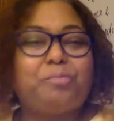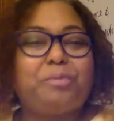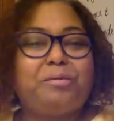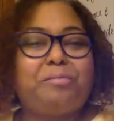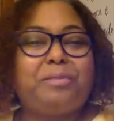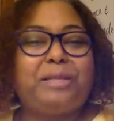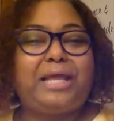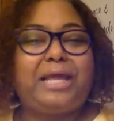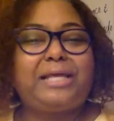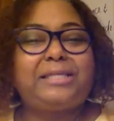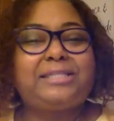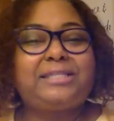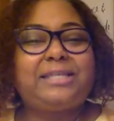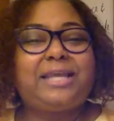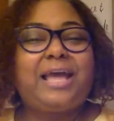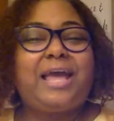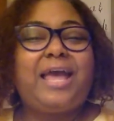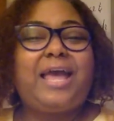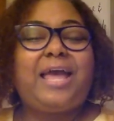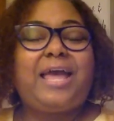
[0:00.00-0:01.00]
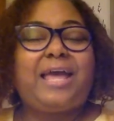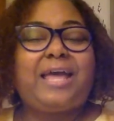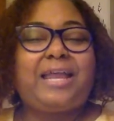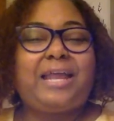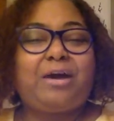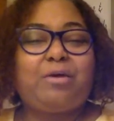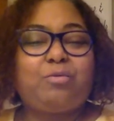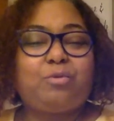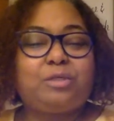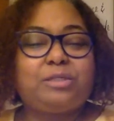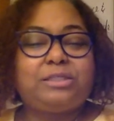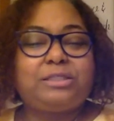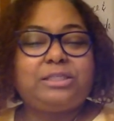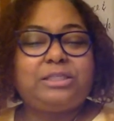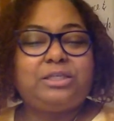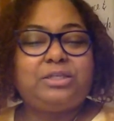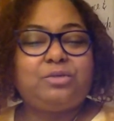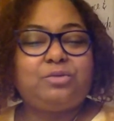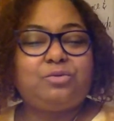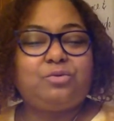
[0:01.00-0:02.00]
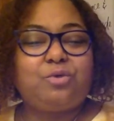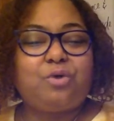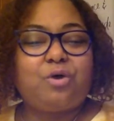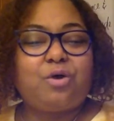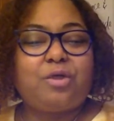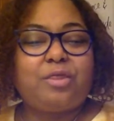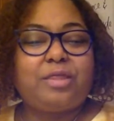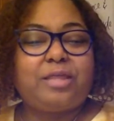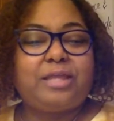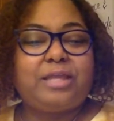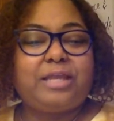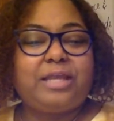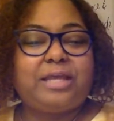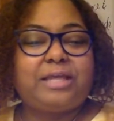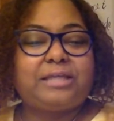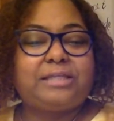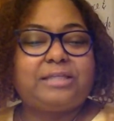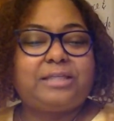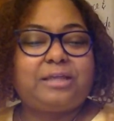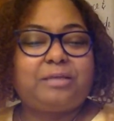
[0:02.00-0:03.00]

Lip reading: Be blessed, and I will see you on the next